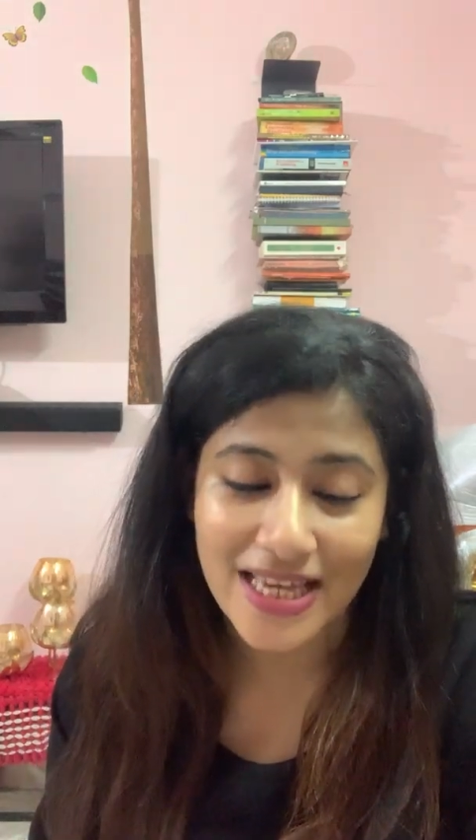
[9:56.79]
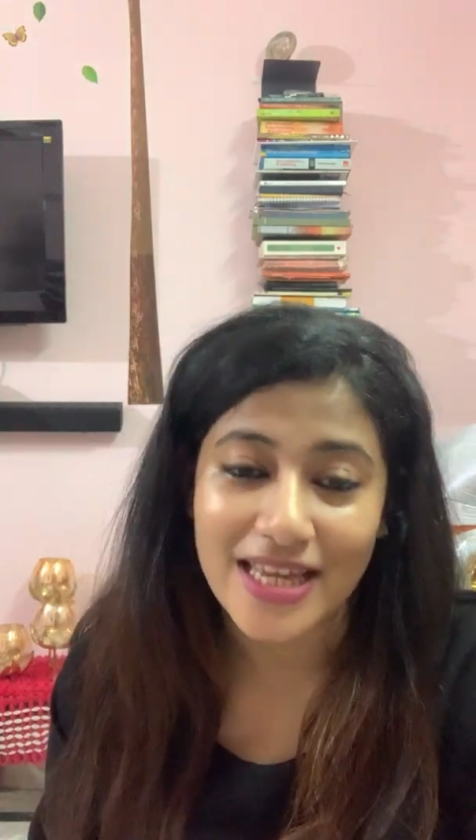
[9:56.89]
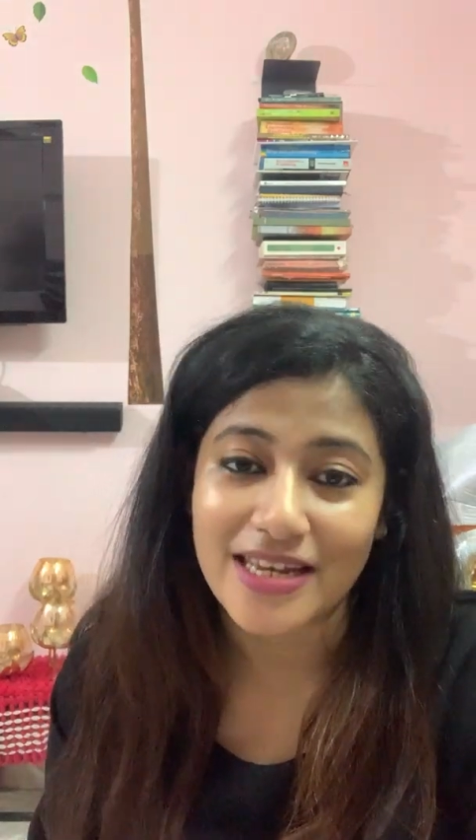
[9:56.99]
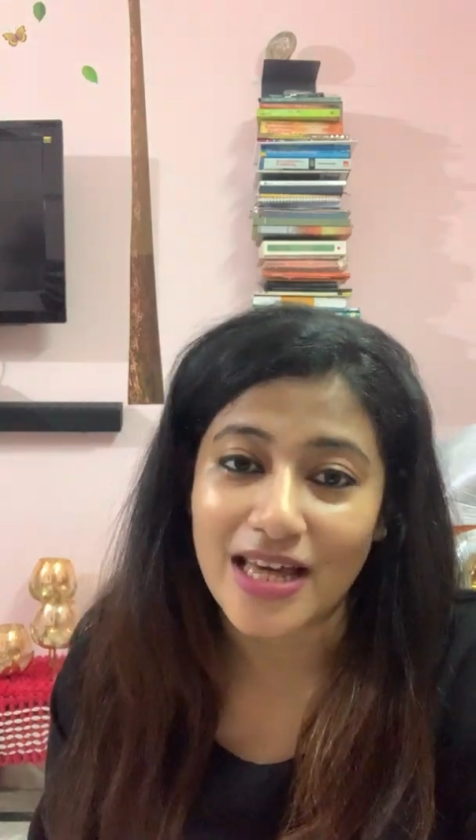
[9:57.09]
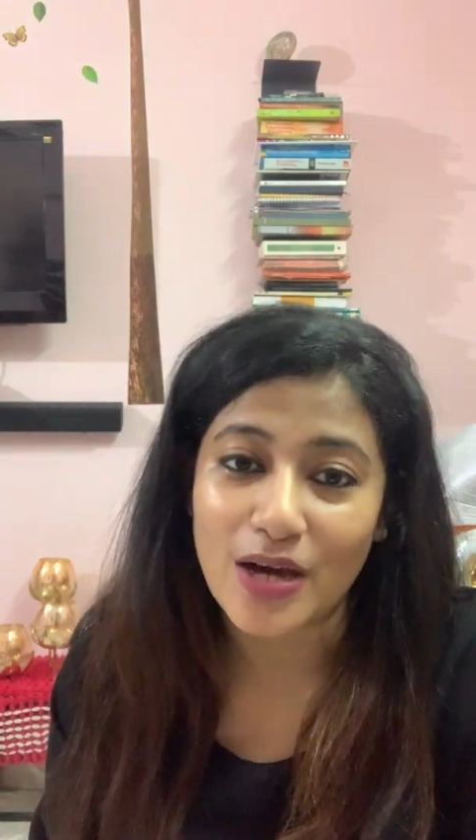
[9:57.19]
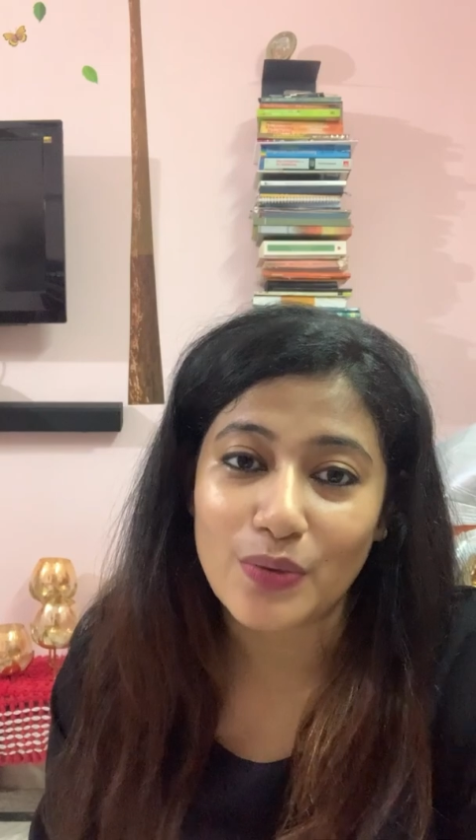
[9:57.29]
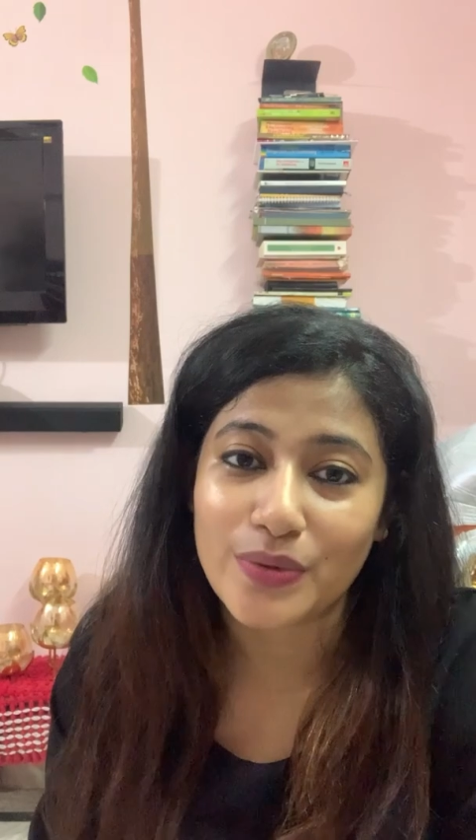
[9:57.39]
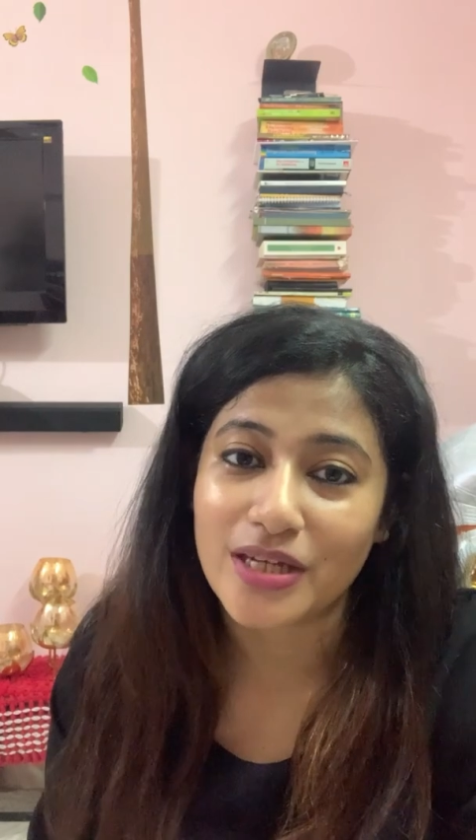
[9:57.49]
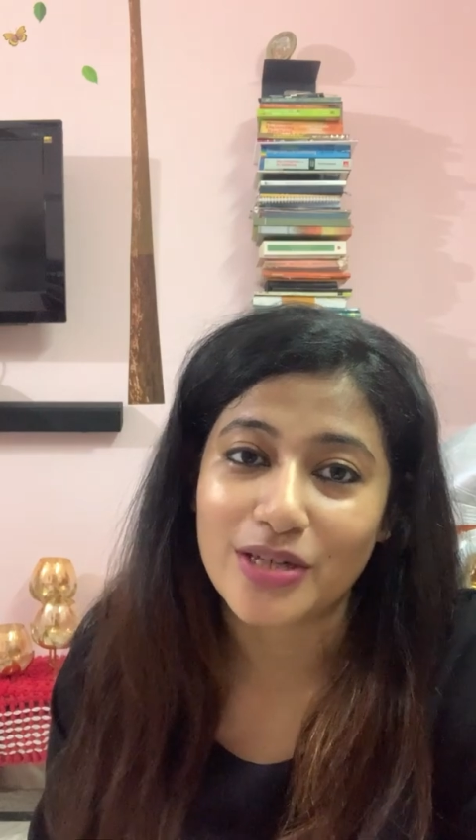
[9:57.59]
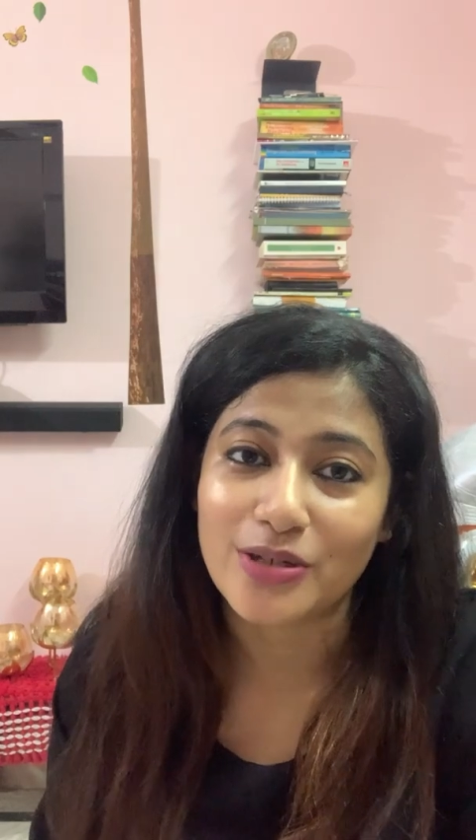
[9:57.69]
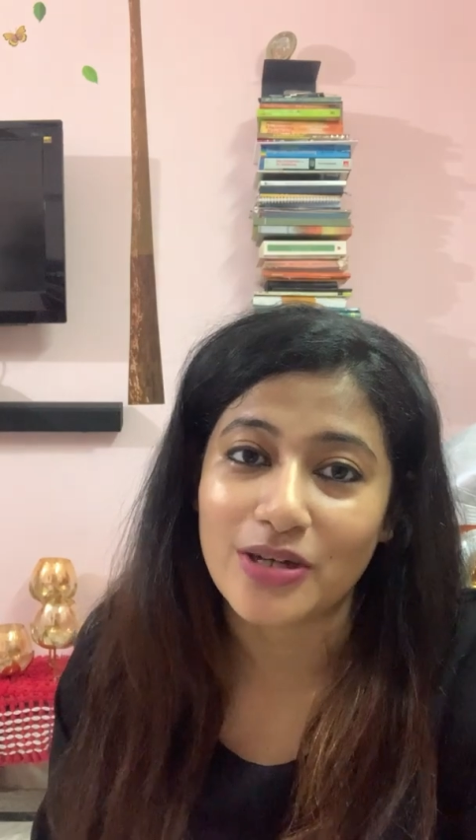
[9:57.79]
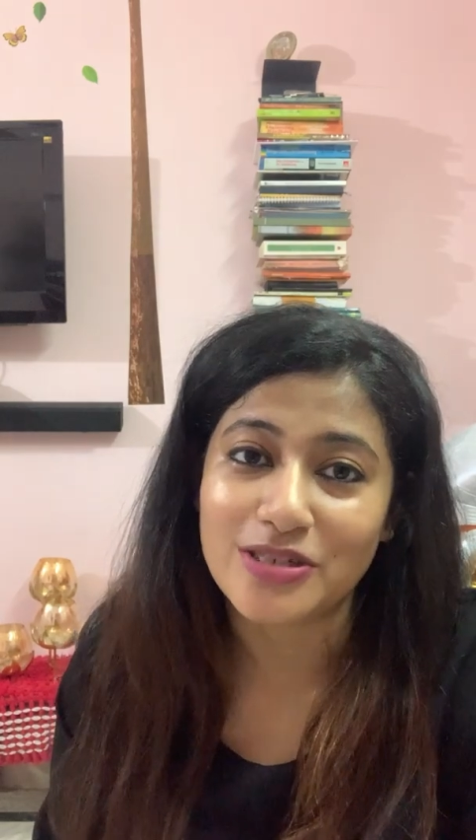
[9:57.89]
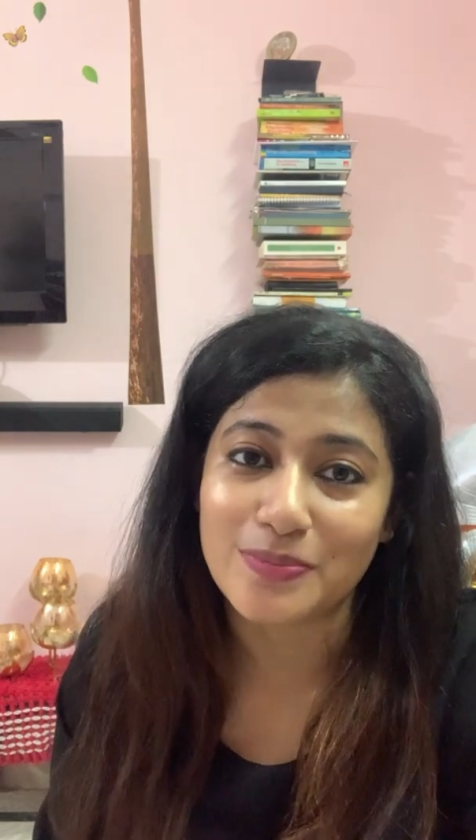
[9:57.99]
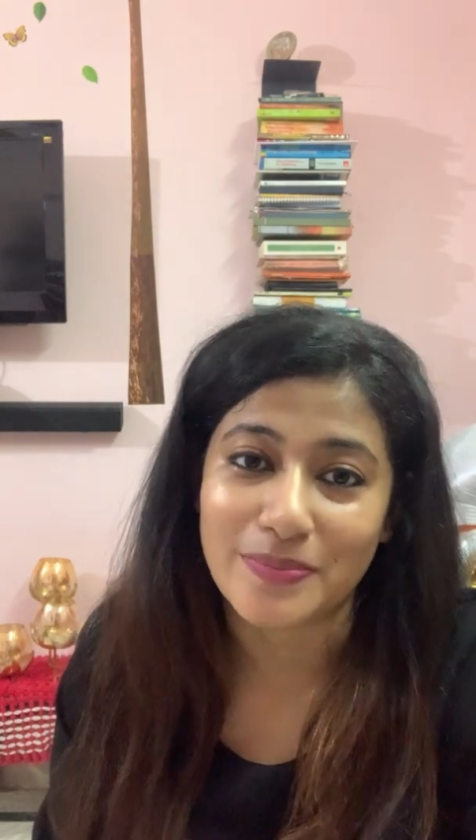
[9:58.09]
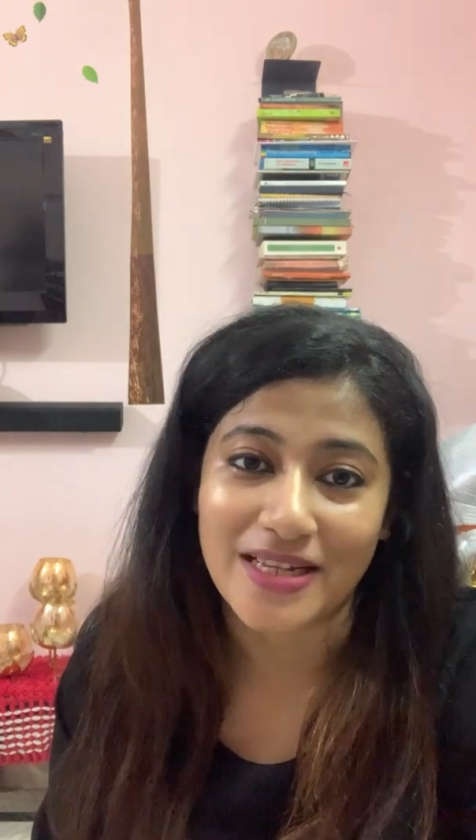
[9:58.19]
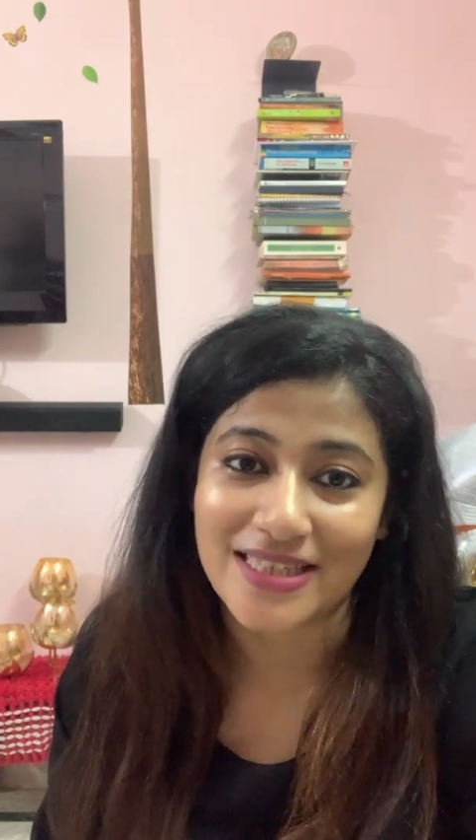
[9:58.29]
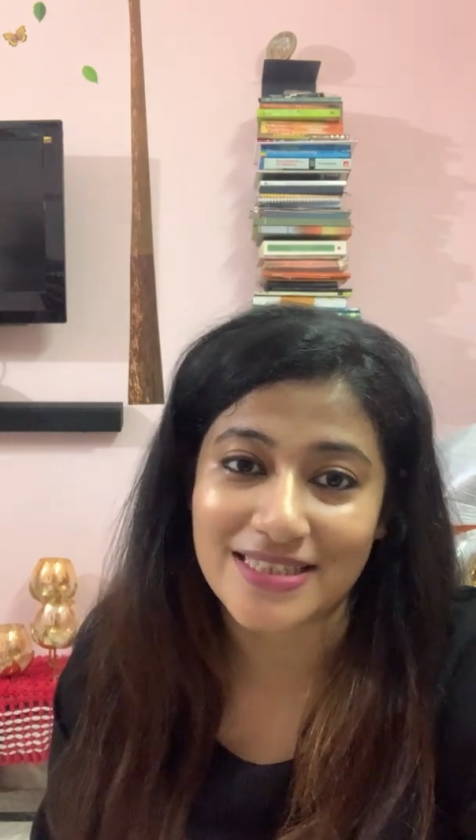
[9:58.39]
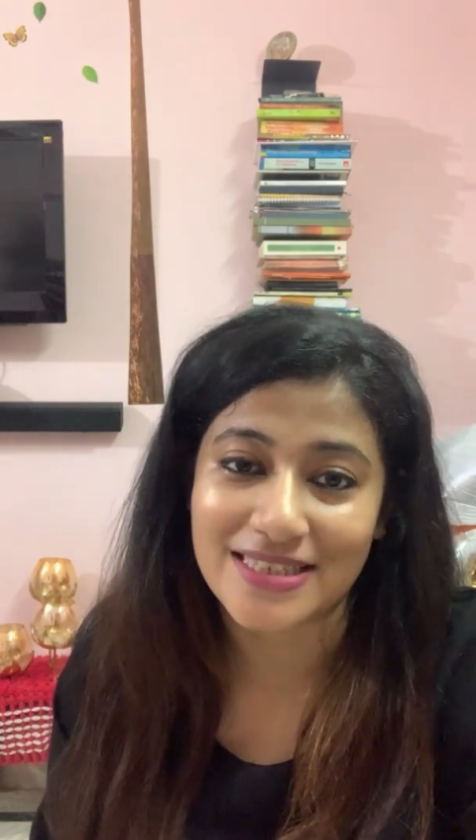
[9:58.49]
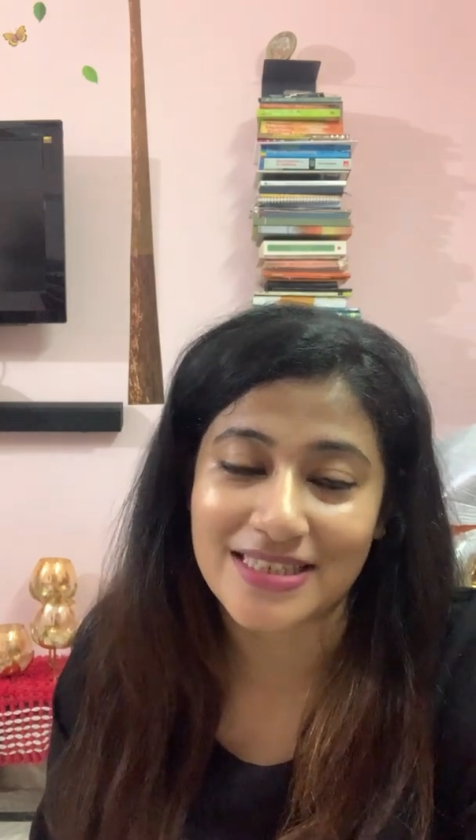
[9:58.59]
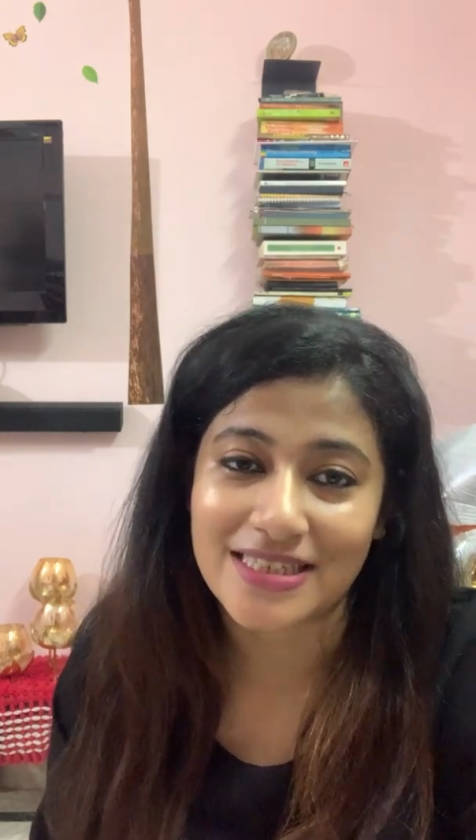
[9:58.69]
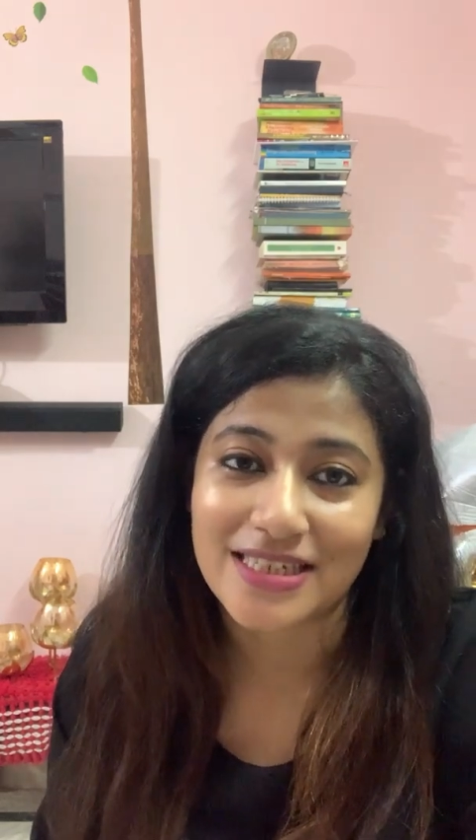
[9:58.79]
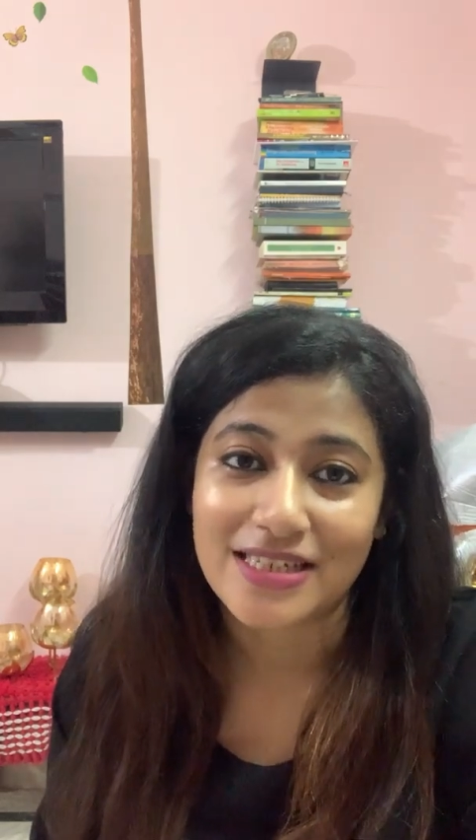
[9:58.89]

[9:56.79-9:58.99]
and now we are not blessed.